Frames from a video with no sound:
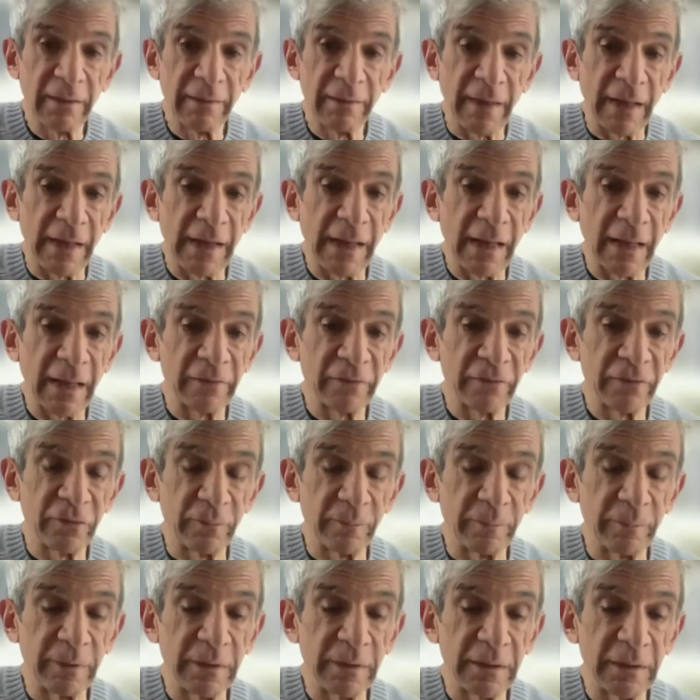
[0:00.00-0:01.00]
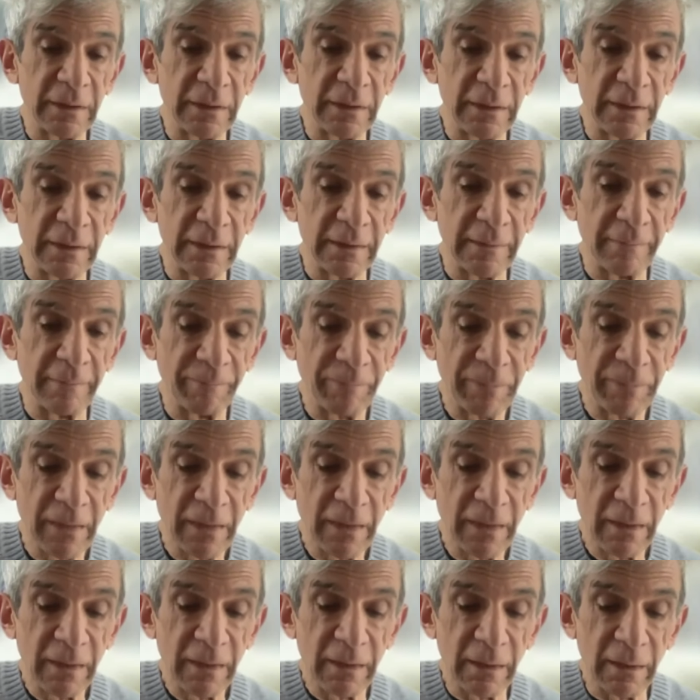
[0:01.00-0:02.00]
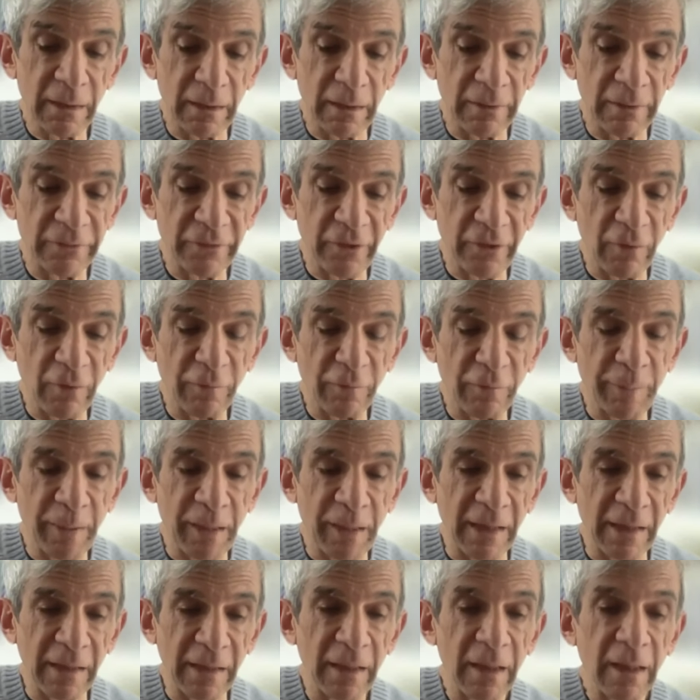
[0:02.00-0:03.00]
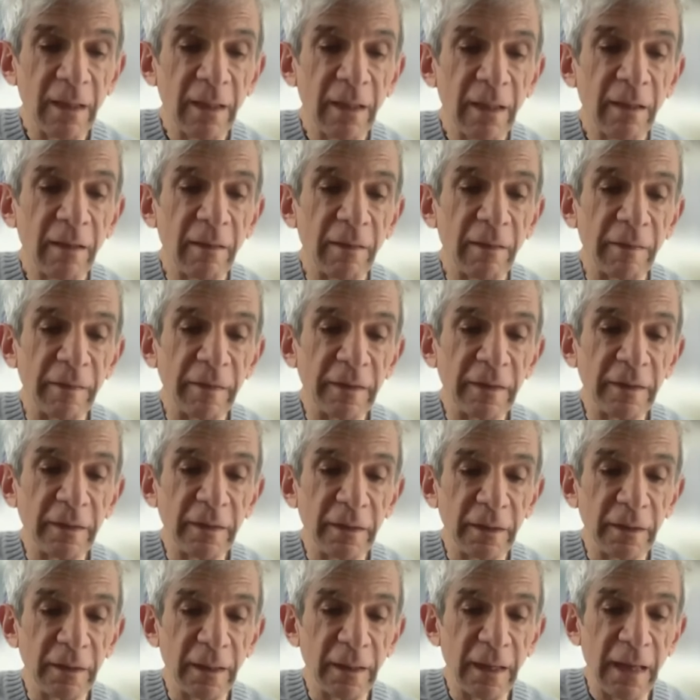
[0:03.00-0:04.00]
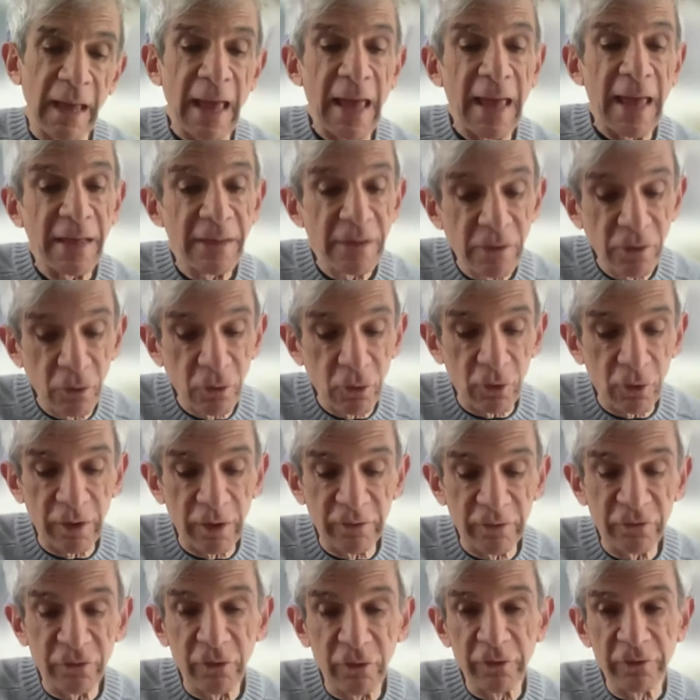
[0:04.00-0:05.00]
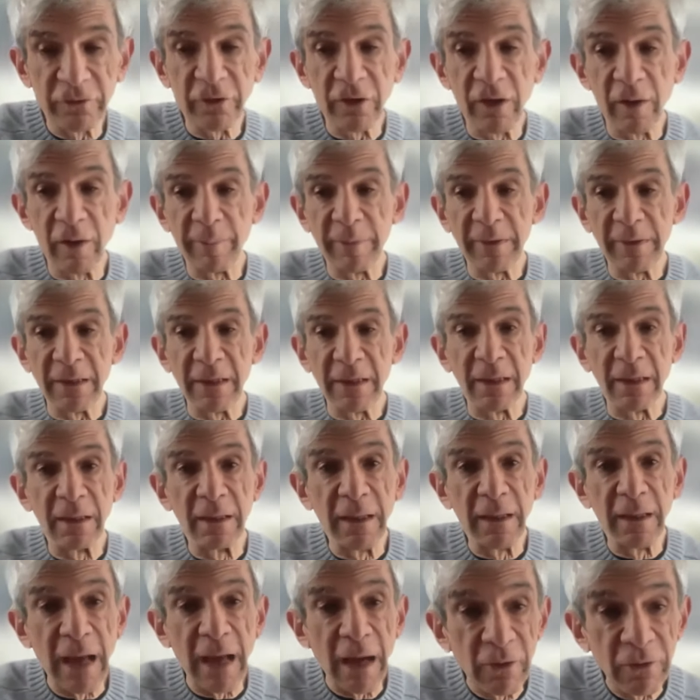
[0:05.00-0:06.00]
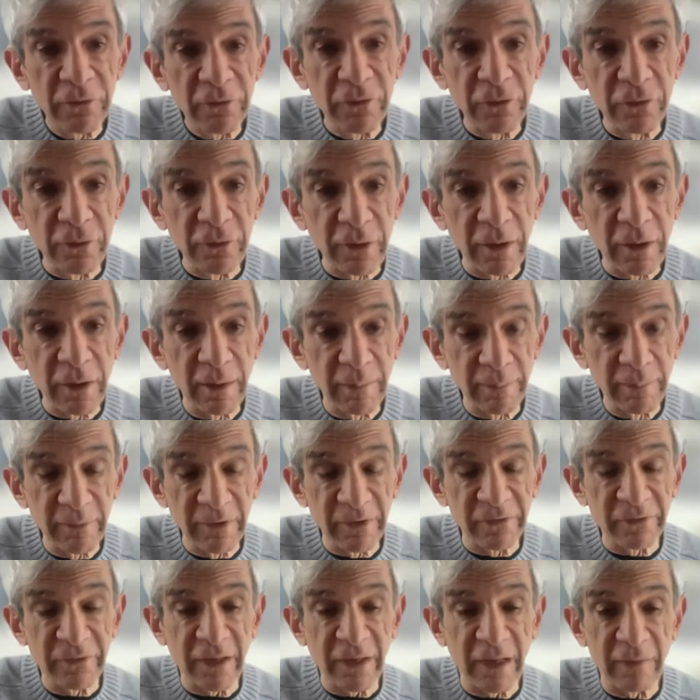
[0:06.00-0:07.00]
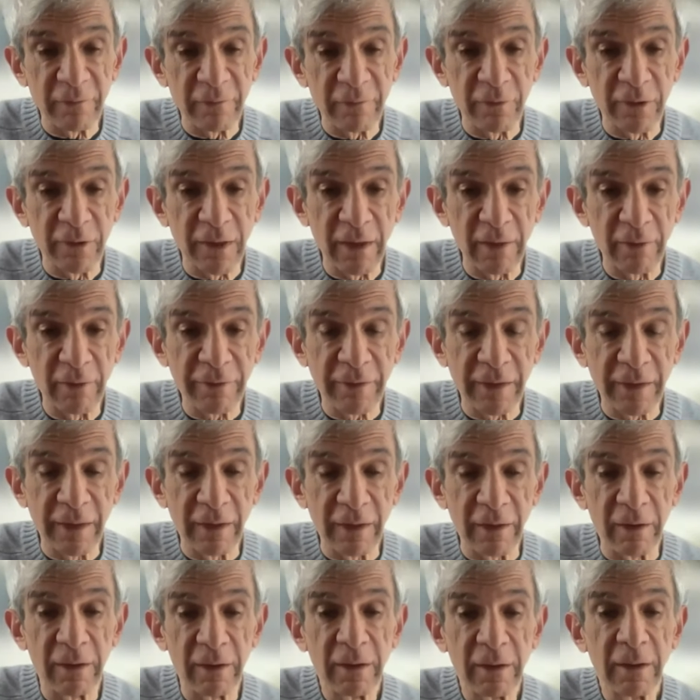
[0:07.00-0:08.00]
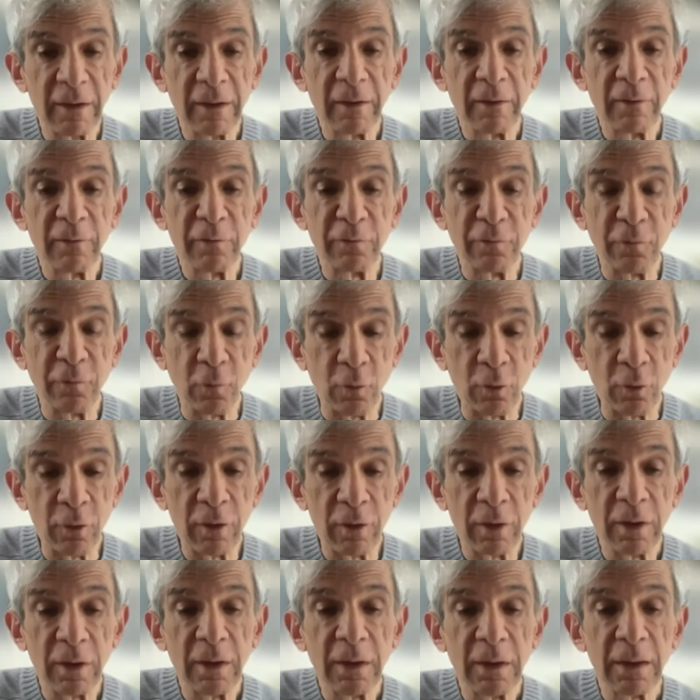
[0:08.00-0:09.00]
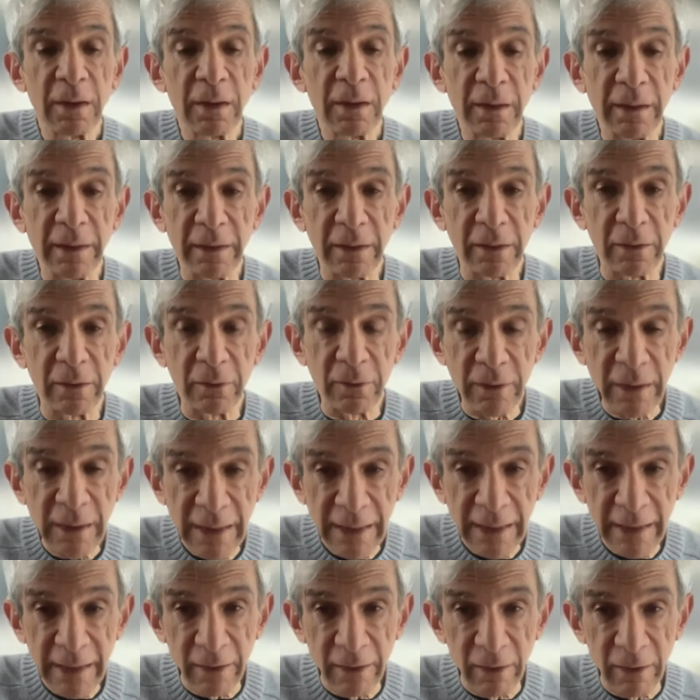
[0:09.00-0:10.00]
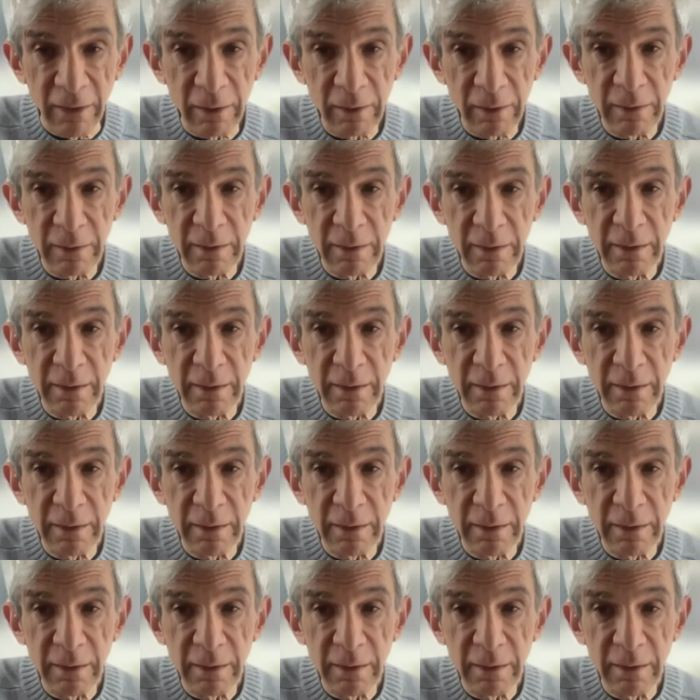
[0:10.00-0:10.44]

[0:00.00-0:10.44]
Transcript: that has to be um, uh, self pay. The uh, and your insurance company allows you to come to Stanford Healthcare for clinical care,